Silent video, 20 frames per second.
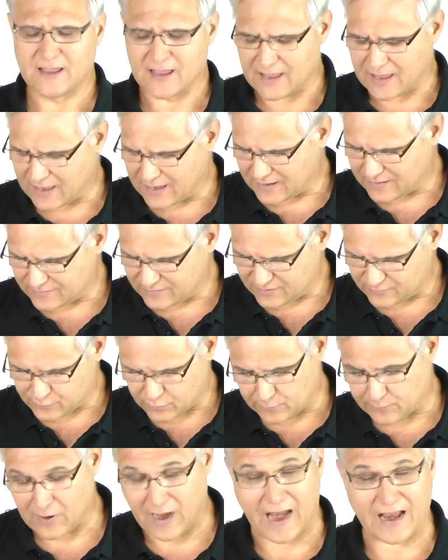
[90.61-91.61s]
and
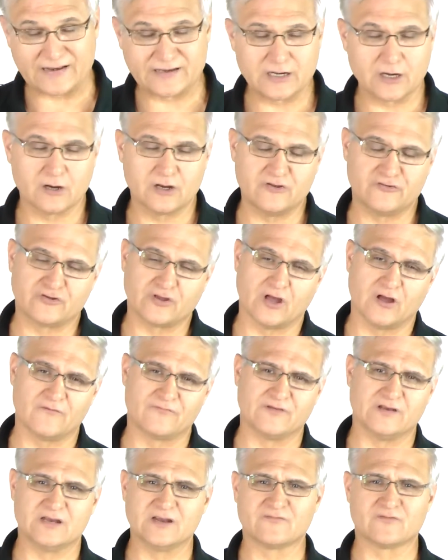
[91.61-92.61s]
proprietary
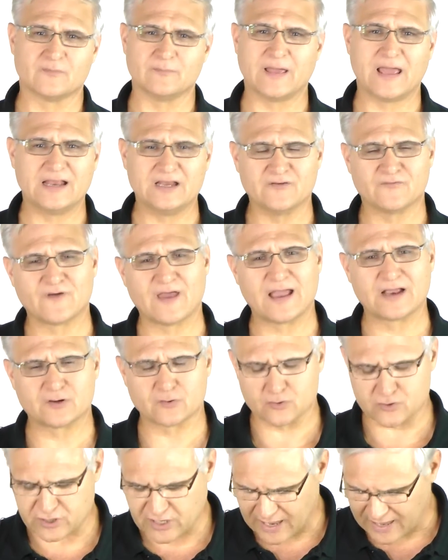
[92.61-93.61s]
stuff that different
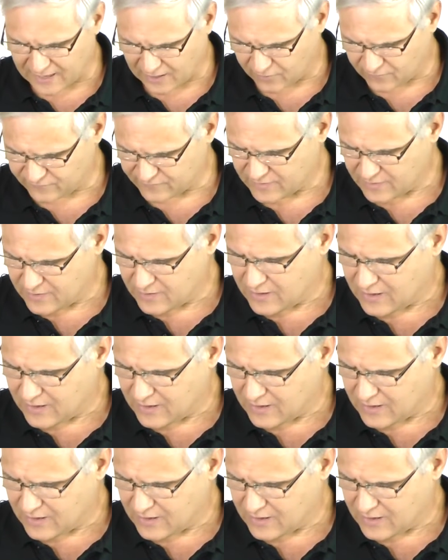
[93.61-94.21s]
manufacturers have,